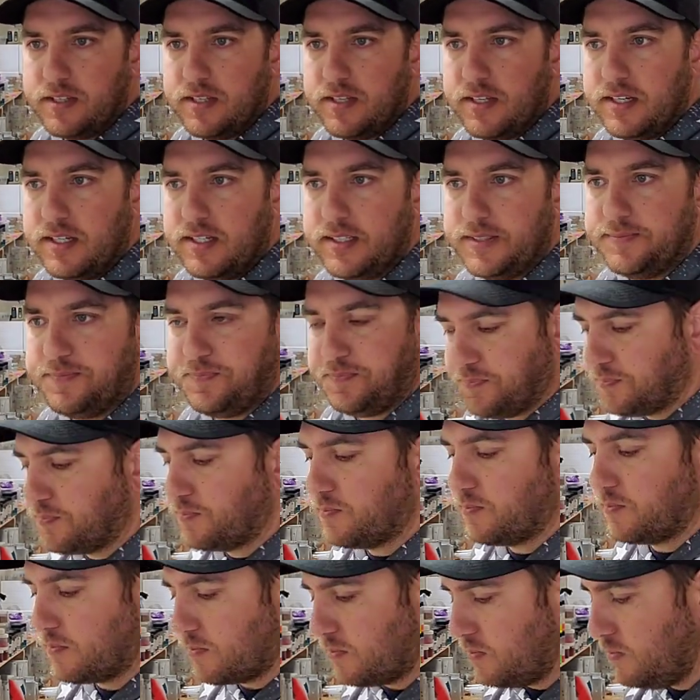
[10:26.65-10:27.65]

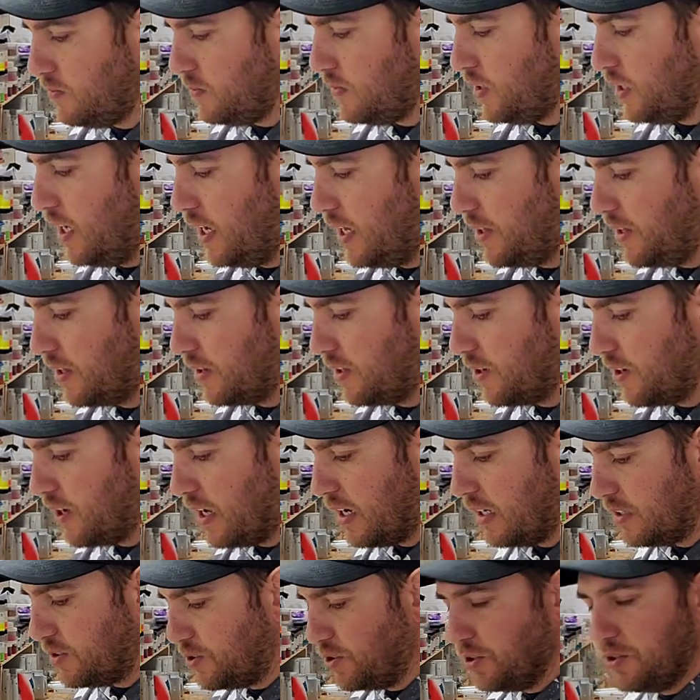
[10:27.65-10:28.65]
I think they're
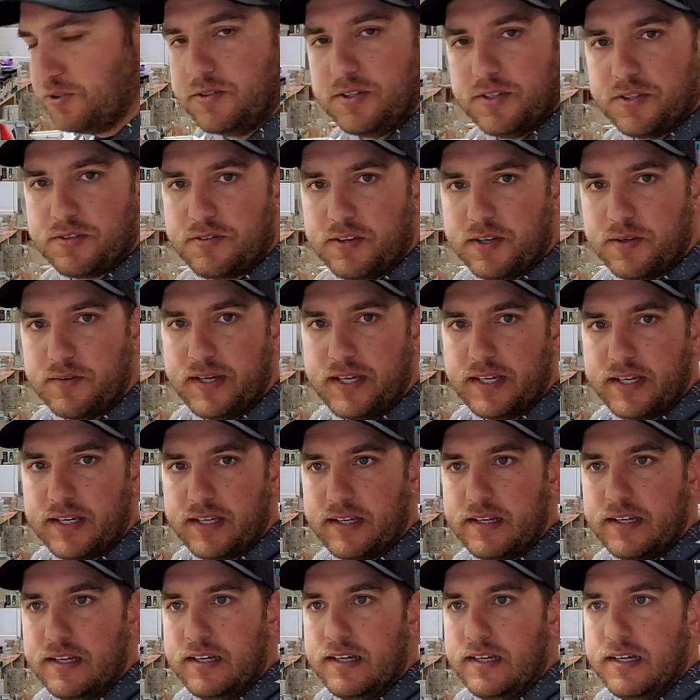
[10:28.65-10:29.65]
at a 2 to 3 week
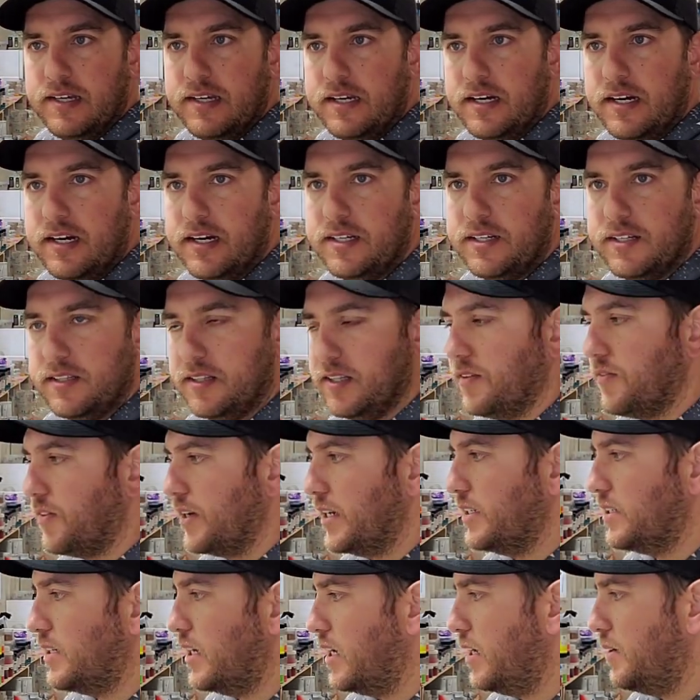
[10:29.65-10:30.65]

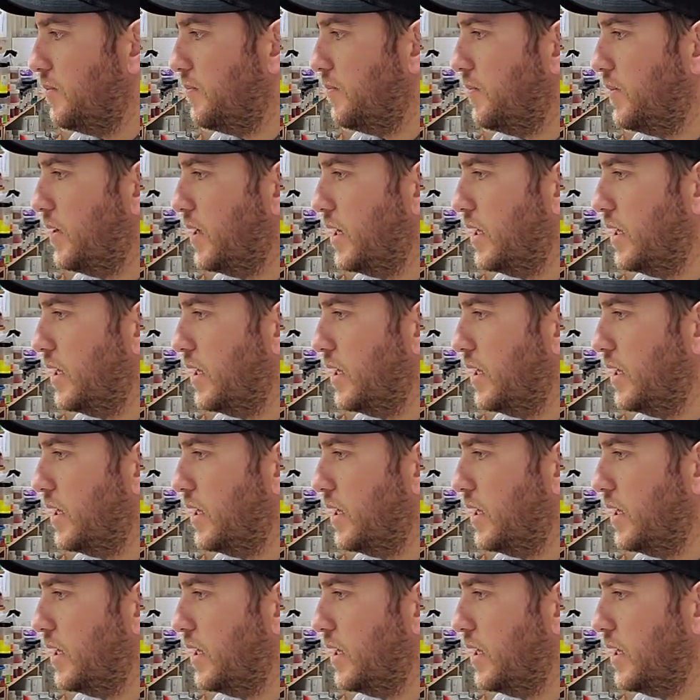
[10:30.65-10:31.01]
delivery time.